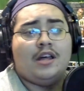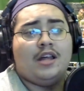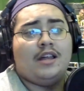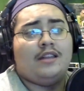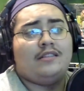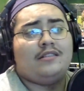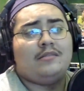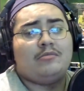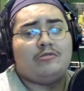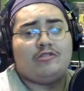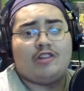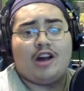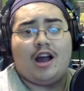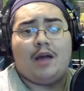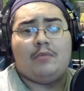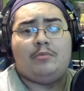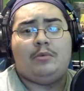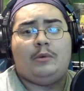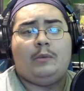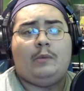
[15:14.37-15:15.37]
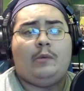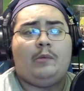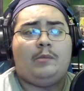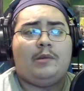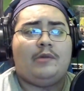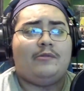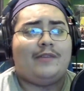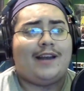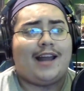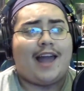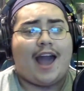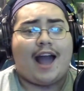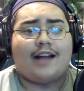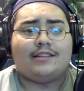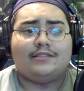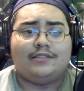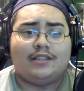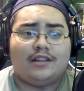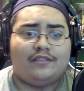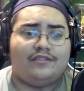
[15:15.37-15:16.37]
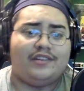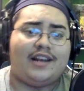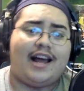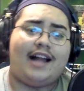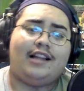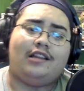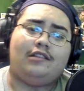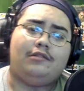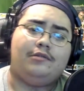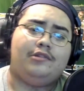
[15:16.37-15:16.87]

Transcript: subscribe. We will be reacting to the finales.